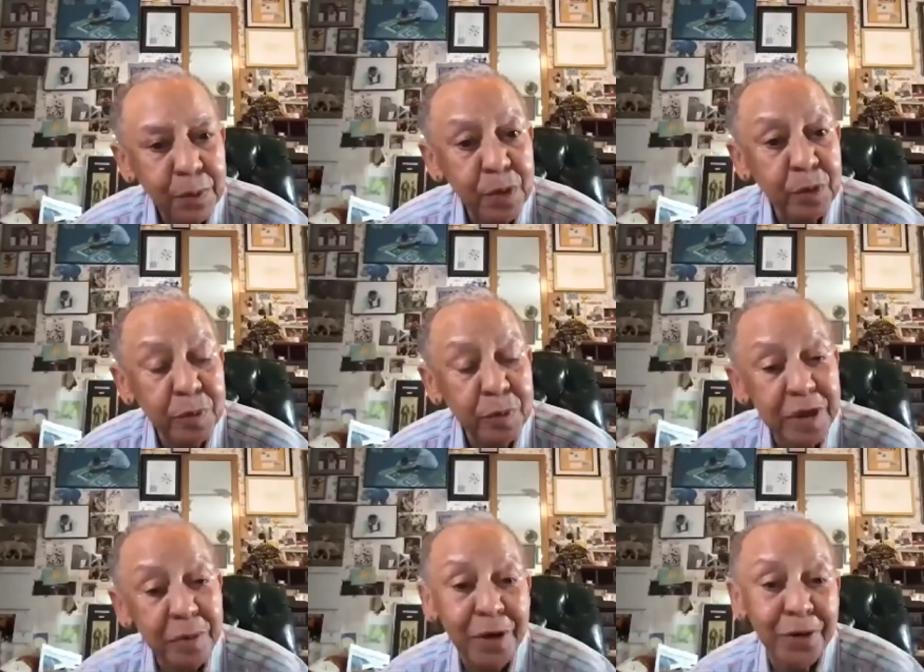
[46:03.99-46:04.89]
We would be a
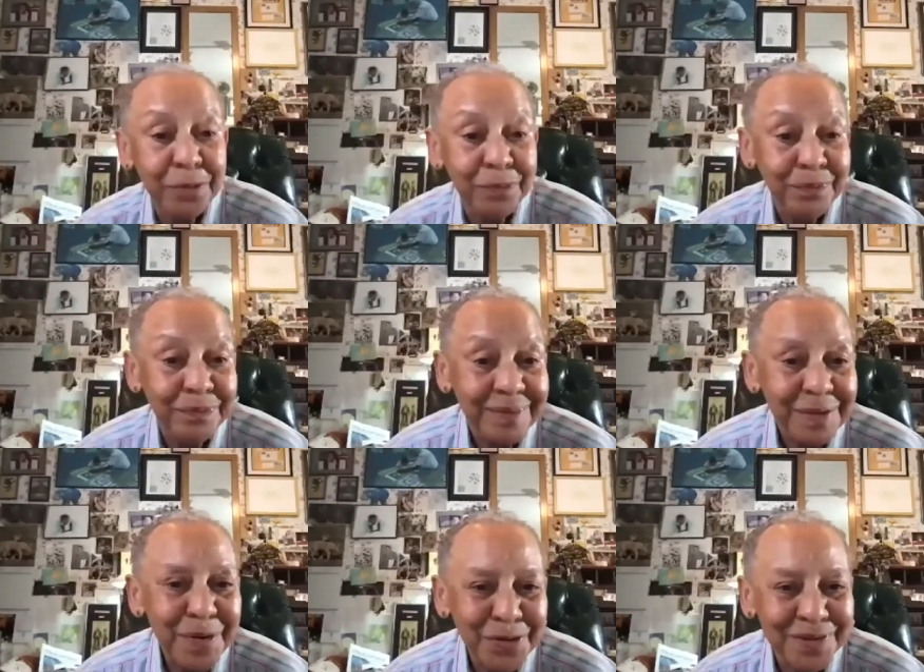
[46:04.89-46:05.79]
better
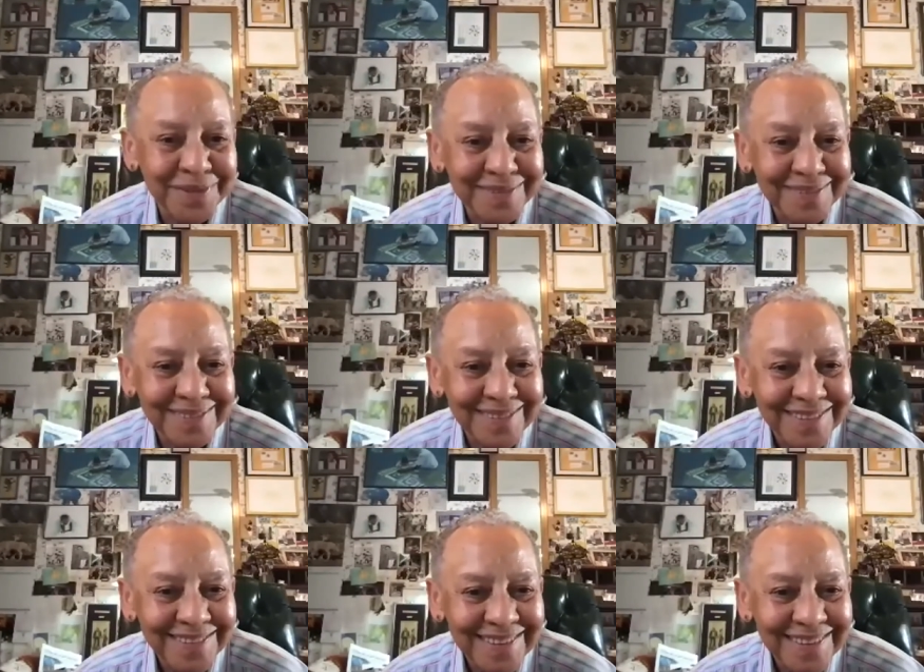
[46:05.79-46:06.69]
person.
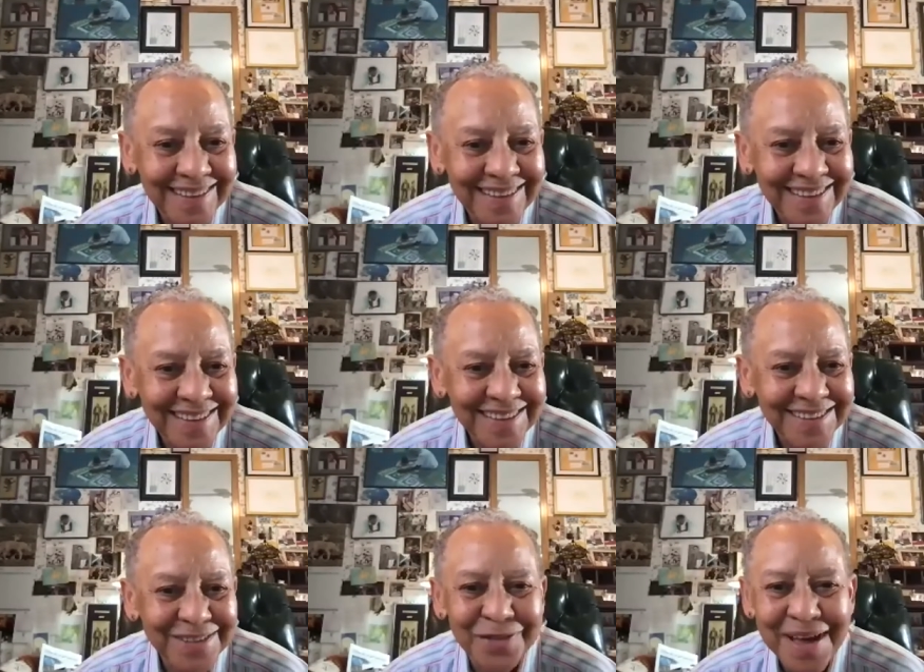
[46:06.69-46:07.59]

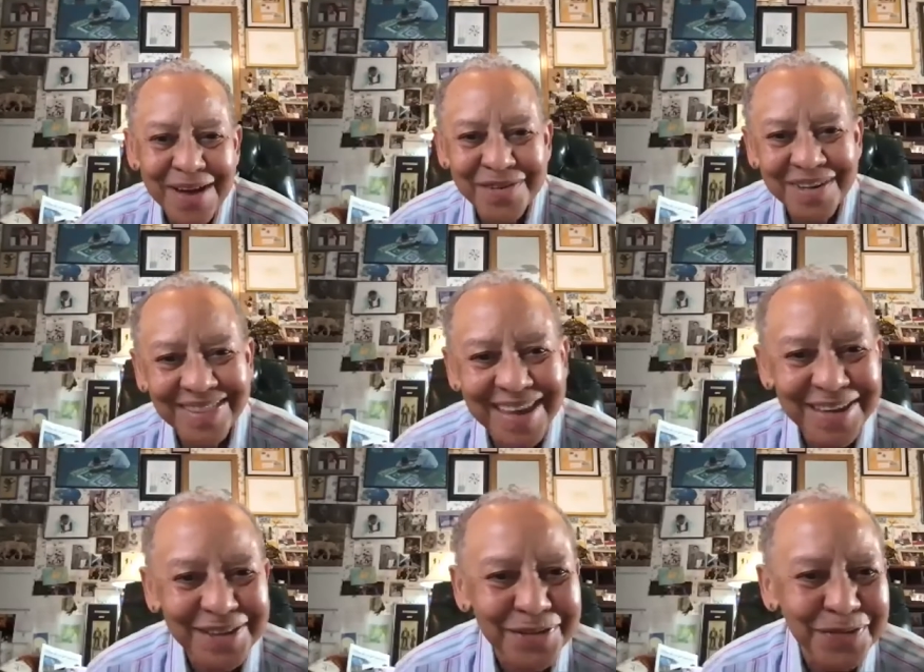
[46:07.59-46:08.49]
So I want to
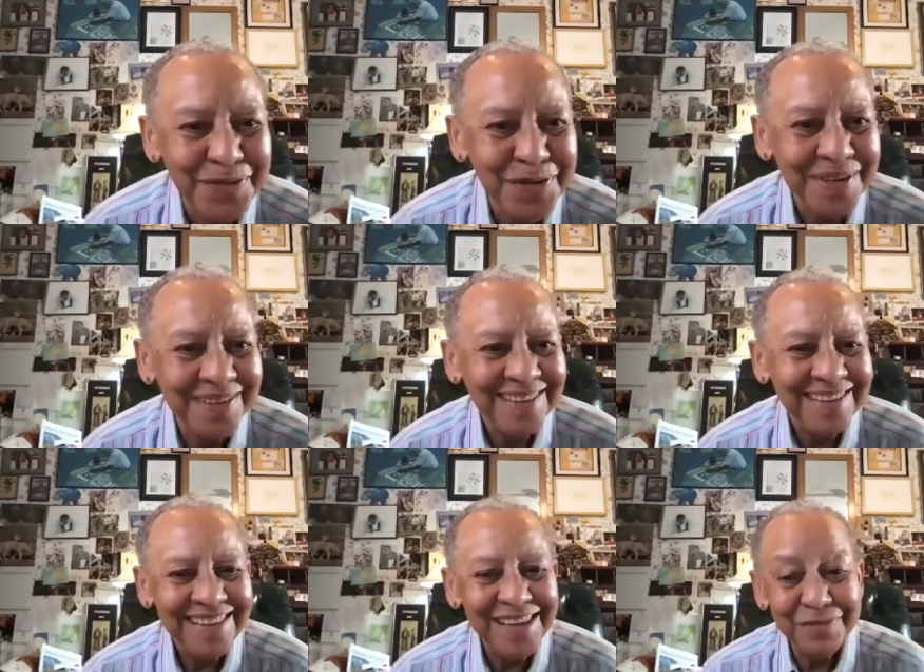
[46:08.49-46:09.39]
thank you for
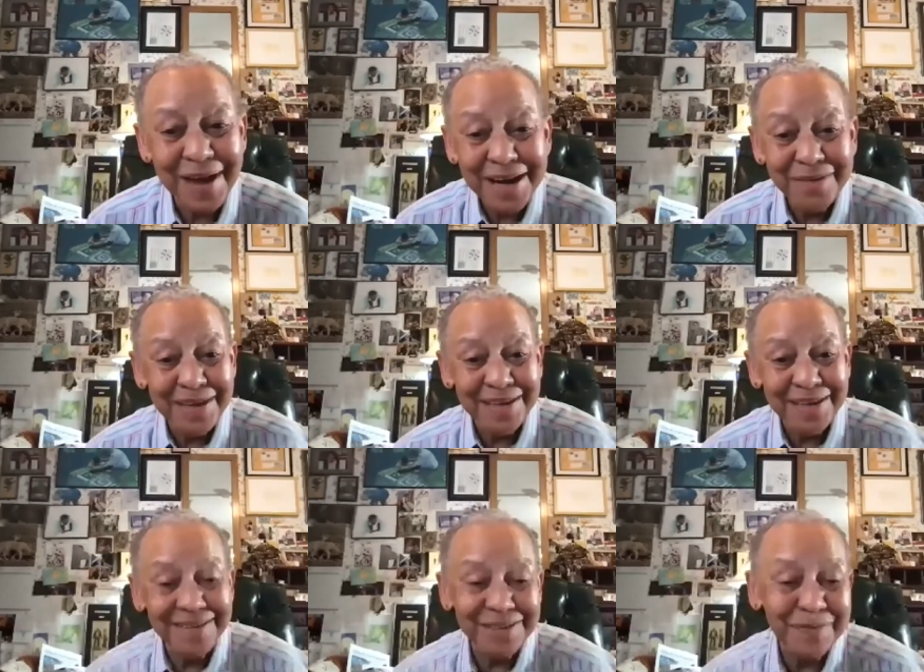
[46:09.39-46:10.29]
inviting me
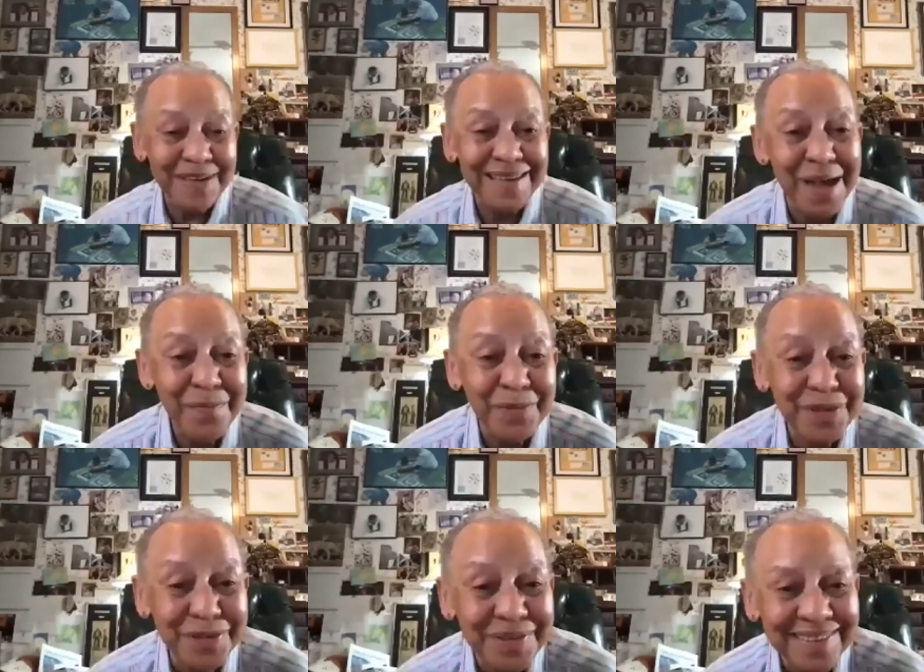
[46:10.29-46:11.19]
to spend time with
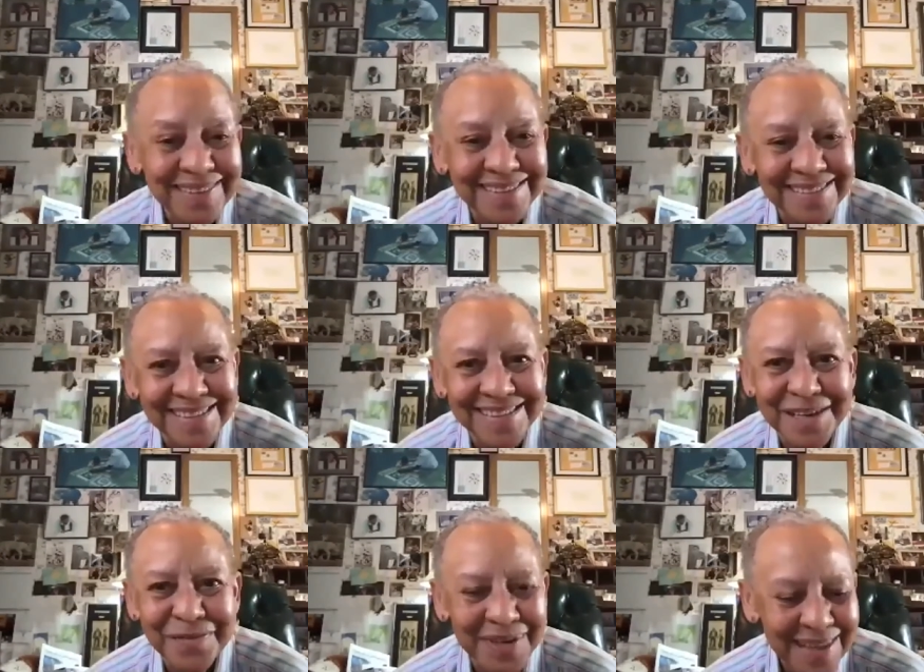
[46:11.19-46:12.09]
you this evening.